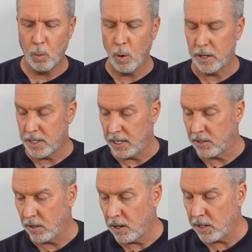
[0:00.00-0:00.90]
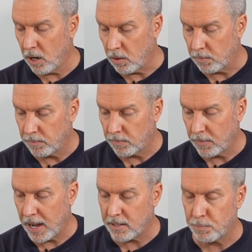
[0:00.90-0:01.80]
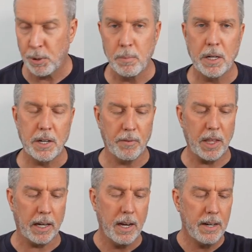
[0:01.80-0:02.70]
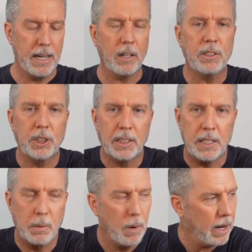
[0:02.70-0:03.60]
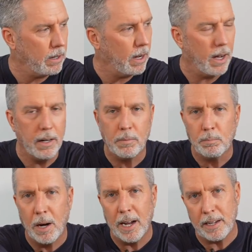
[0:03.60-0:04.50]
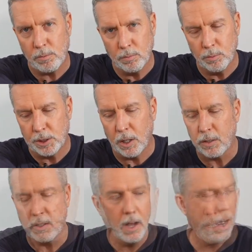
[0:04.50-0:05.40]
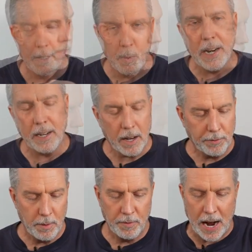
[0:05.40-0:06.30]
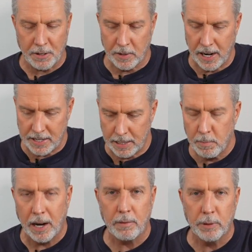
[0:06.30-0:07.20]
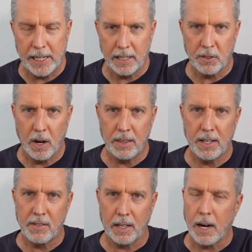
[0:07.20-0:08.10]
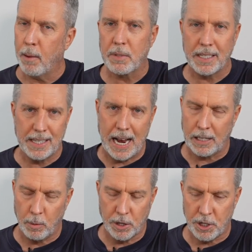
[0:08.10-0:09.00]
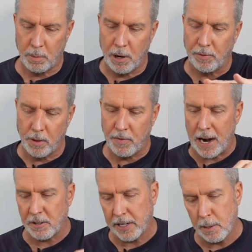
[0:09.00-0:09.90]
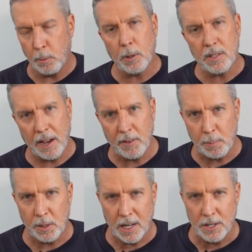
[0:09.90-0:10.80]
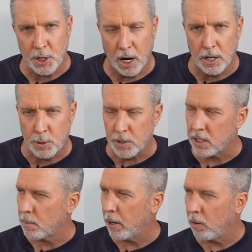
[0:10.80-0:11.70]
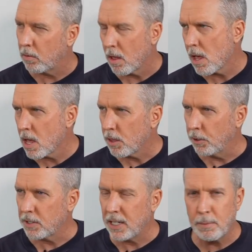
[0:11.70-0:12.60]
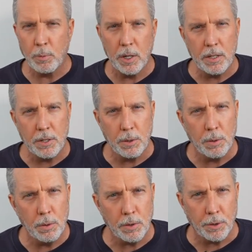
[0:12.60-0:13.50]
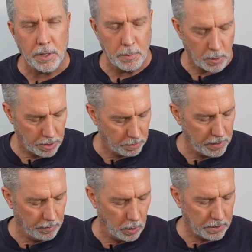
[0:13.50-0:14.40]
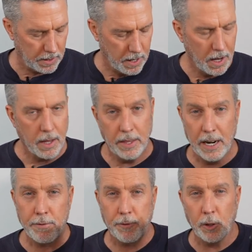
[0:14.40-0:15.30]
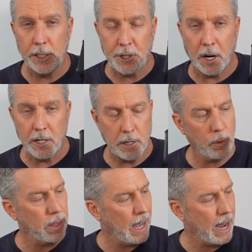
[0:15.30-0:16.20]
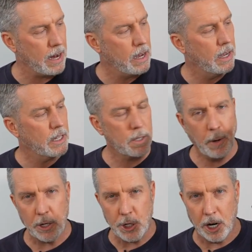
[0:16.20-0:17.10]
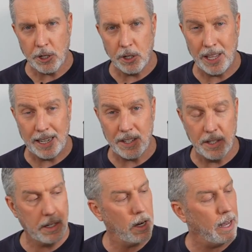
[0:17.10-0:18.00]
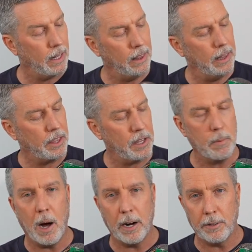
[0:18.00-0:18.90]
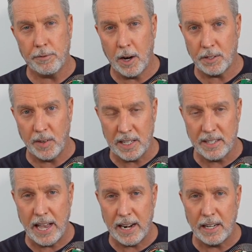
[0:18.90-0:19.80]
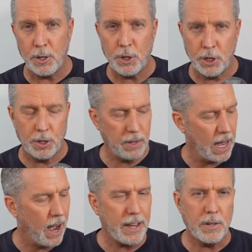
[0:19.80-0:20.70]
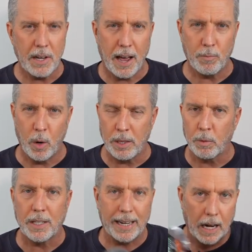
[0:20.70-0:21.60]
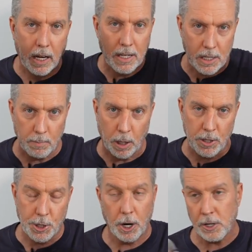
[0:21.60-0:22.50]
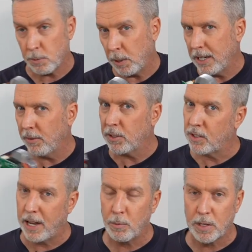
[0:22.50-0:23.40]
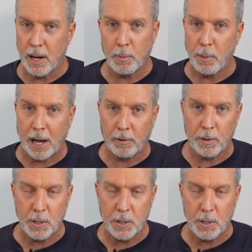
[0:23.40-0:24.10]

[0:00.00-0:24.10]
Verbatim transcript: warranty. So there you go. That's pretty much everything. Now let's just get to my uh, my results. Is when I got it from the factory, I did my readings on this. It comes exactly where it should be from the factory. It came about seventy percent charged, which is about thirteen point two or thirteen point three volts. Then I fully charge it with a smart charger that has got a lithium iron phosphate setting. You should do that. I used to have one that was like a smart charger, but never said what type of battery it